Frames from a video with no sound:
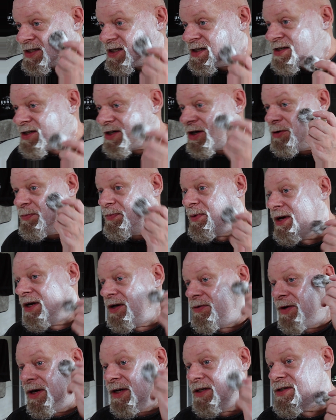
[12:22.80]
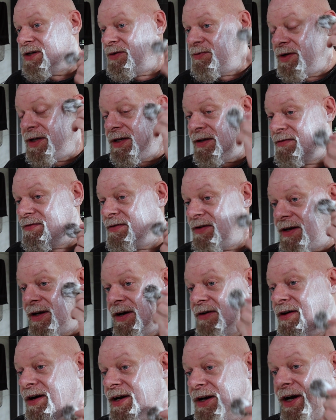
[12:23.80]
the soap anyway. So
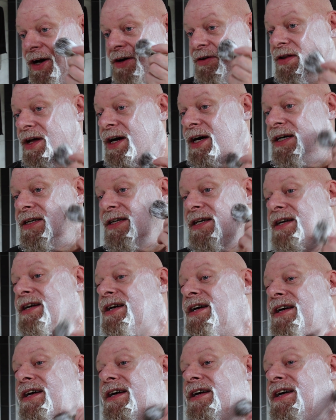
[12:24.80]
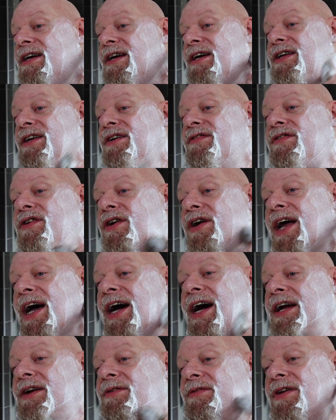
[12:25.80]
I know that. You've got
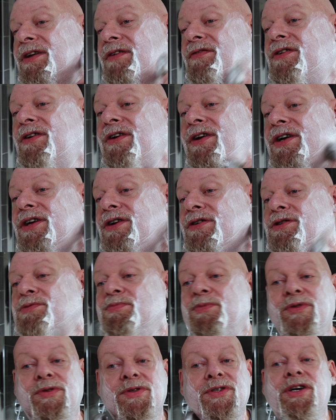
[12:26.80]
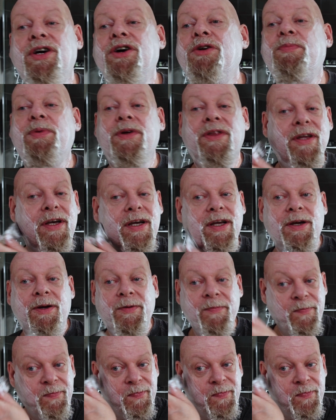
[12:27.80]
to use more soap, I think.